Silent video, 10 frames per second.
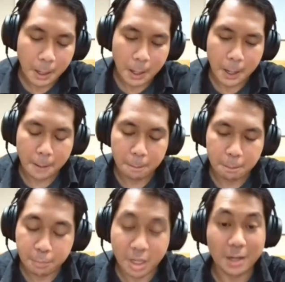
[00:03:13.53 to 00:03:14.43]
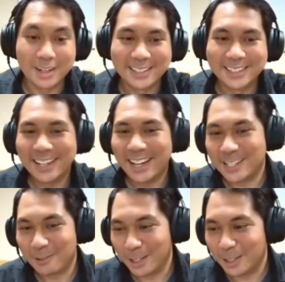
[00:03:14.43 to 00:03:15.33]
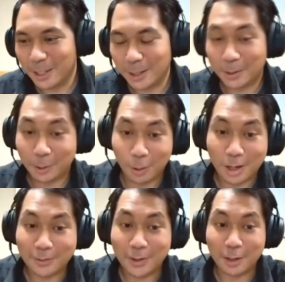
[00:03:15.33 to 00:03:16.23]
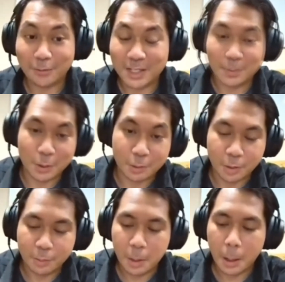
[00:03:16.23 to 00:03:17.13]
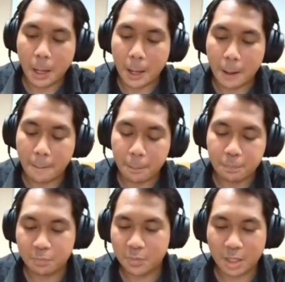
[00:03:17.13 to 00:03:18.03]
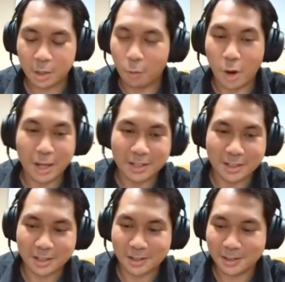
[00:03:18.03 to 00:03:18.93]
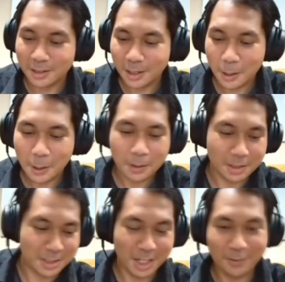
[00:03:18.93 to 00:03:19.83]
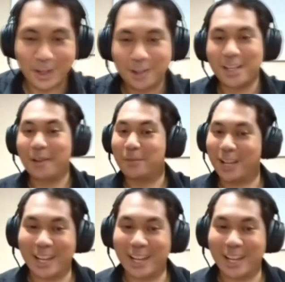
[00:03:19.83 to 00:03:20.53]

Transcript: But I joined the Rockafire Facebook group, you know, wanting to see if I could get my